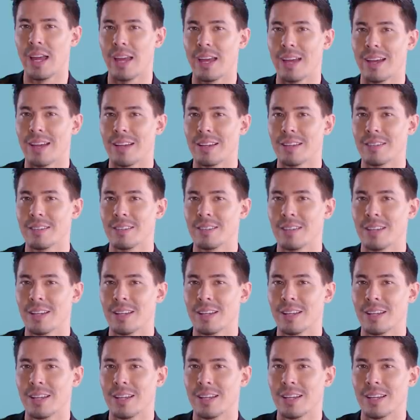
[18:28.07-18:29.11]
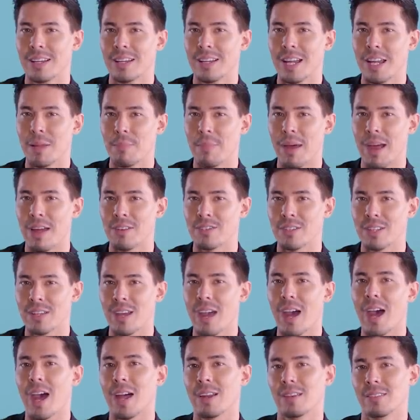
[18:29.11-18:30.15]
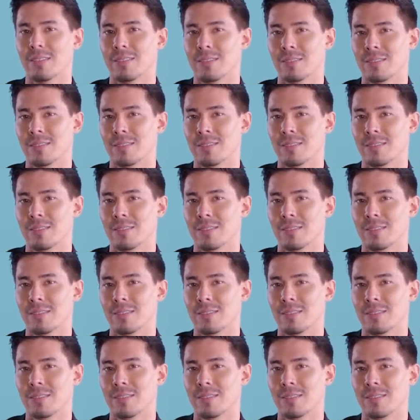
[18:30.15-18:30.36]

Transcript: and a magic hat.